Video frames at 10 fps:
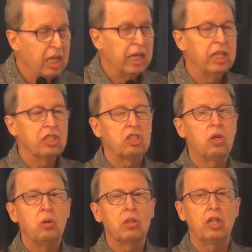Is
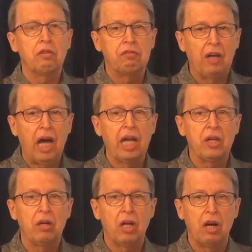the
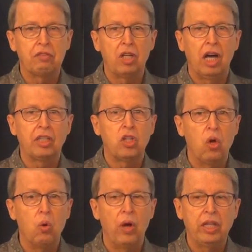fire of God
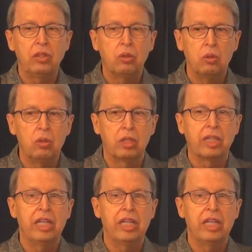going to